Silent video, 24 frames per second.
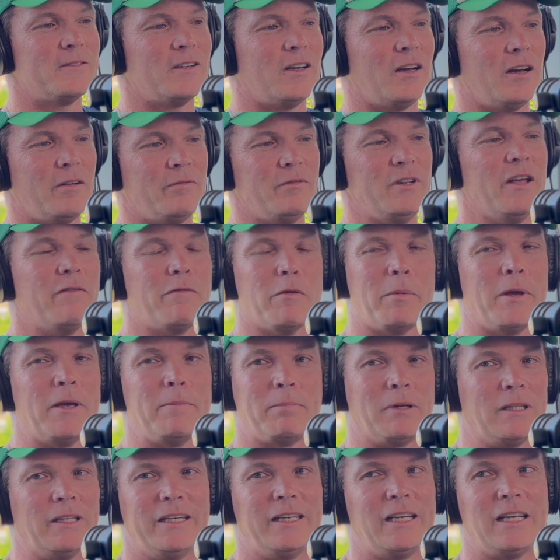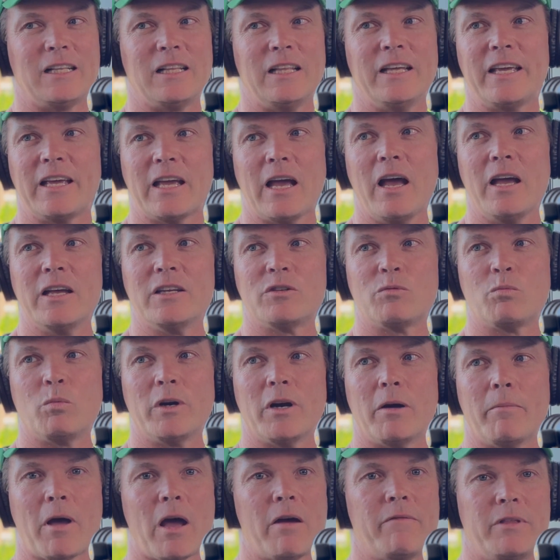never been politically engaged. When
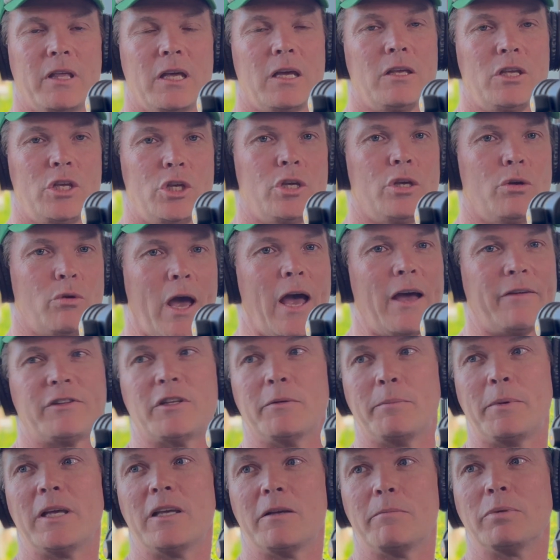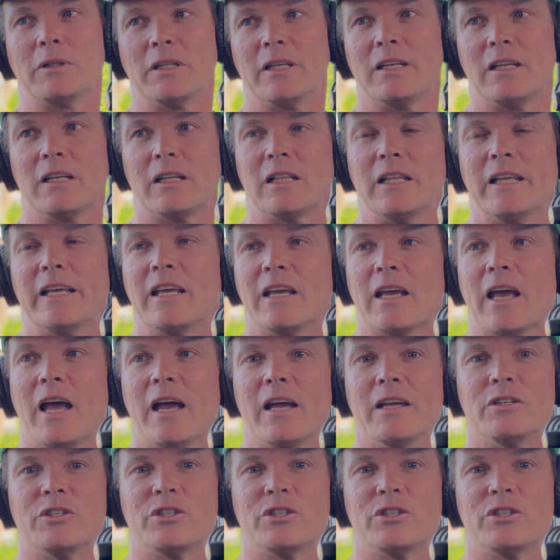I'm over there, you have to be politically engaged.